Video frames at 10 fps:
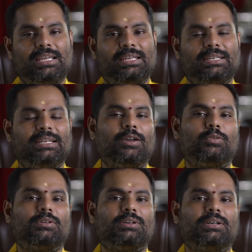Now,
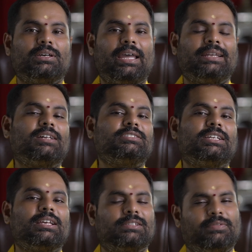an
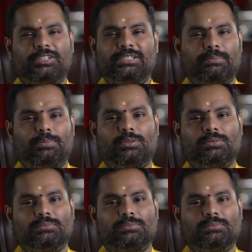archana is very simple.